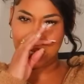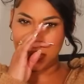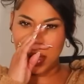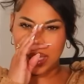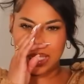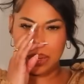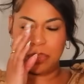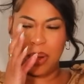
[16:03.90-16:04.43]
you
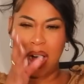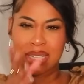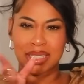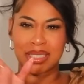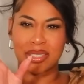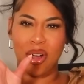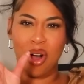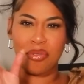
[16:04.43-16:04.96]
know some
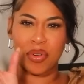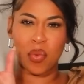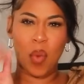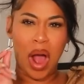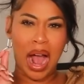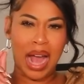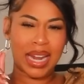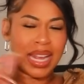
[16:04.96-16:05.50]
pastas call for
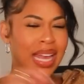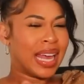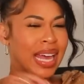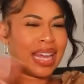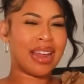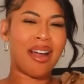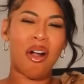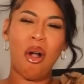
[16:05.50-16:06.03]
wine,
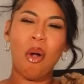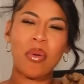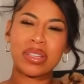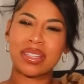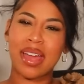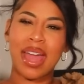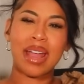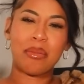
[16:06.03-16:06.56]
and I
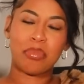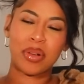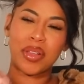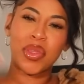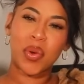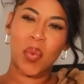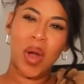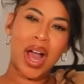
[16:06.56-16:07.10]
always hate
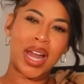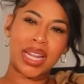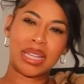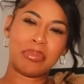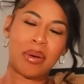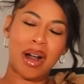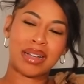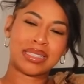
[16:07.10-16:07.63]
putting the wine in
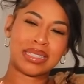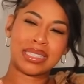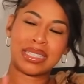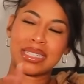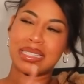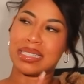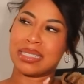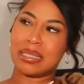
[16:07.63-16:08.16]
the pasta
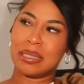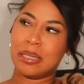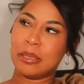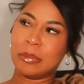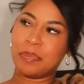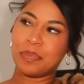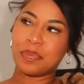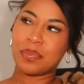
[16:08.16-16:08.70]
because
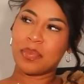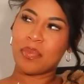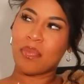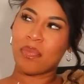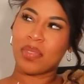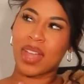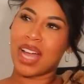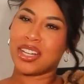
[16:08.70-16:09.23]

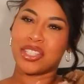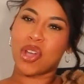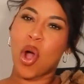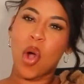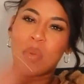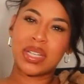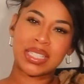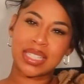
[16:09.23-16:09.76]
I just
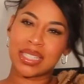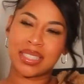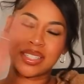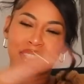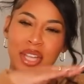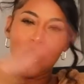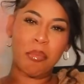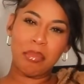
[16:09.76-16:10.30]
always
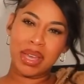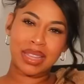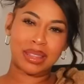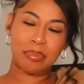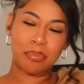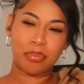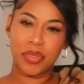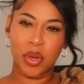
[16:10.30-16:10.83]
just
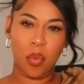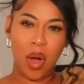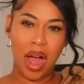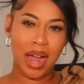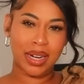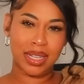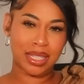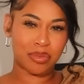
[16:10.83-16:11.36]
omit the
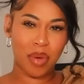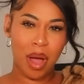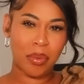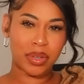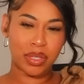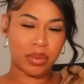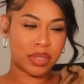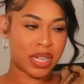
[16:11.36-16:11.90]
wine, because why
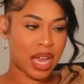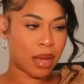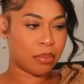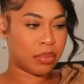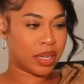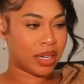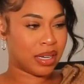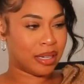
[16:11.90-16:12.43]
are we doing
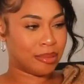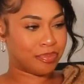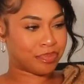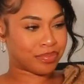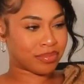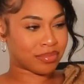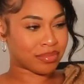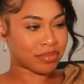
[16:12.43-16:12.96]
that? But
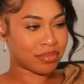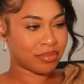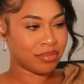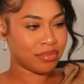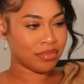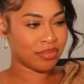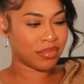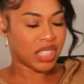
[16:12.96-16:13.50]

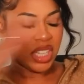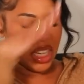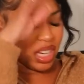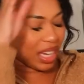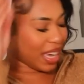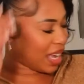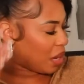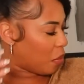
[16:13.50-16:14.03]

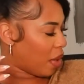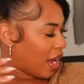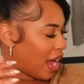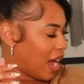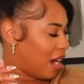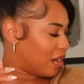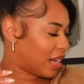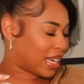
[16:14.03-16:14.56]
anyway,
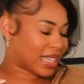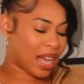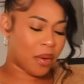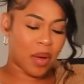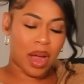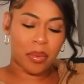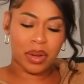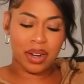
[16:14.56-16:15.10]
I don't like
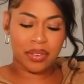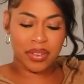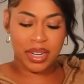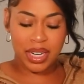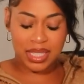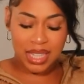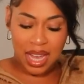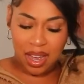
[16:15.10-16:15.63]
that one. Whatever
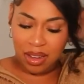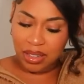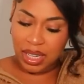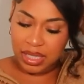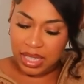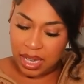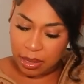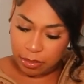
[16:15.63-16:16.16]
it is, I don't
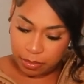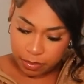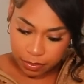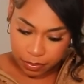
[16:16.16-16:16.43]
like that.